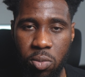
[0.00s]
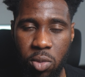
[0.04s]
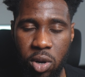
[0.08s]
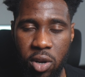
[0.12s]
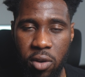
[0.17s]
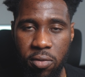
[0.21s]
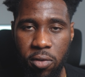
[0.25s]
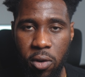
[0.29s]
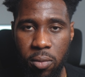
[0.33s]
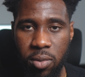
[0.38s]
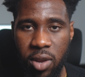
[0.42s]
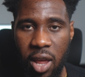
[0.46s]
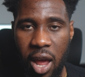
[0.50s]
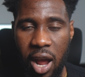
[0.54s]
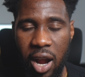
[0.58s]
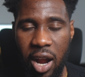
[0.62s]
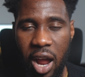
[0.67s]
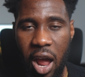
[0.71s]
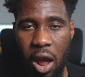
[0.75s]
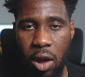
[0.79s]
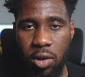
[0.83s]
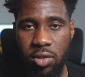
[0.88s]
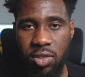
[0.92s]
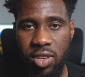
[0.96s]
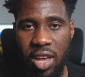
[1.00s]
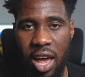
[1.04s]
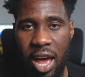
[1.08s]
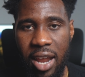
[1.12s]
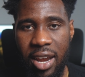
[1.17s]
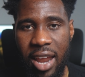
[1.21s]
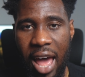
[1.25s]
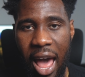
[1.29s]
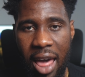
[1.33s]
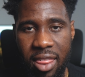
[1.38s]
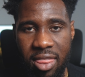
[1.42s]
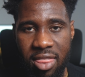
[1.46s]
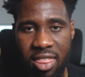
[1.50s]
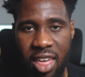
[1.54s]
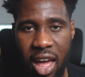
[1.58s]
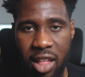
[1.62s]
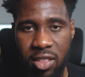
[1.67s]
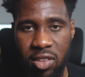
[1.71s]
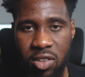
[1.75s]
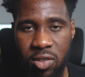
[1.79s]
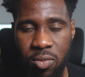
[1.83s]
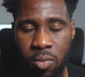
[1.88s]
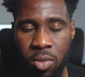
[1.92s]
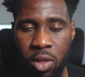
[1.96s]
money from their account and add
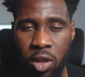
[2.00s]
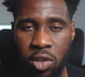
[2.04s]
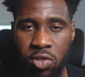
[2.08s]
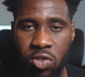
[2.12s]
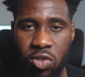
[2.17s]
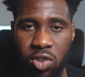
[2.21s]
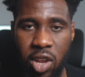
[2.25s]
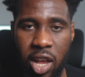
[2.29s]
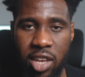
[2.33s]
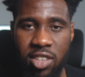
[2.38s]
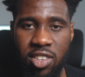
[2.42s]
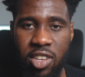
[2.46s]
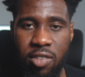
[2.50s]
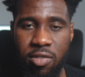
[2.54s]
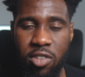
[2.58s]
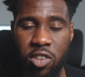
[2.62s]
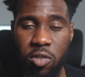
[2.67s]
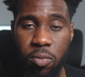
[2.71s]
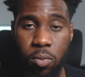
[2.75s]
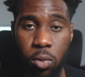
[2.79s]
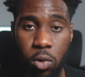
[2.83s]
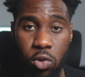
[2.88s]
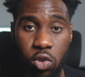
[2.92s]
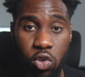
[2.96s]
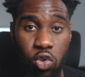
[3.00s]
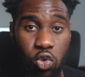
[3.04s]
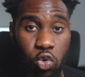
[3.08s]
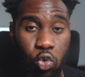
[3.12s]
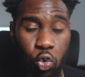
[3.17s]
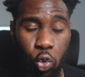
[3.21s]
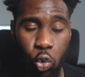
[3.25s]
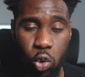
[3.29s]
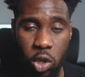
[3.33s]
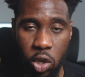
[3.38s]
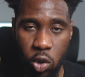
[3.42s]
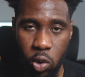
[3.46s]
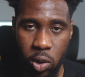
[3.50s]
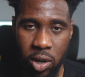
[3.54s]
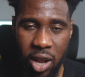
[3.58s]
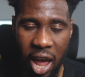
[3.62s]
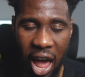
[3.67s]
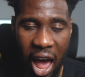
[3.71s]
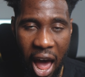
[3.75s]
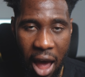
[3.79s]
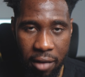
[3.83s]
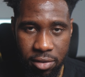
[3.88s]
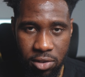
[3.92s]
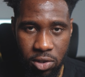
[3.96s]
that to their savings pot so they don't
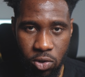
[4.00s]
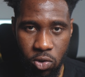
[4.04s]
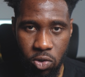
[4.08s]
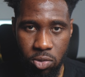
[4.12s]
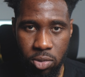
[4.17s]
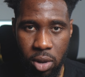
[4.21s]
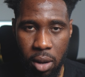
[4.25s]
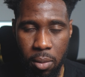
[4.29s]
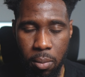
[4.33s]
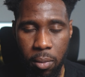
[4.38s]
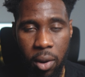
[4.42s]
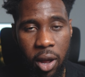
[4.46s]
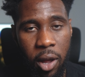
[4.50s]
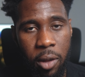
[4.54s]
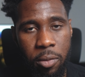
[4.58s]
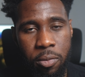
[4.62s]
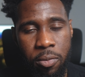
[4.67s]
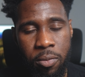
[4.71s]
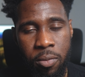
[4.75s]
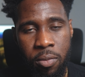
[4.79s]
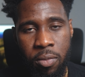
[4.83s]
have to remember.